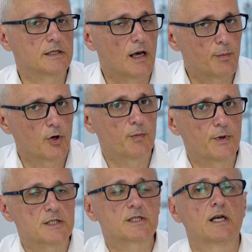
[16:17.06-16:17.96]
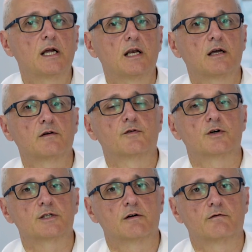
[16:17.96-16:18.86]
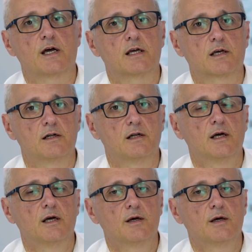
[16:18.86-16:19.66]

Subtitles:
appropriate screening for cervical,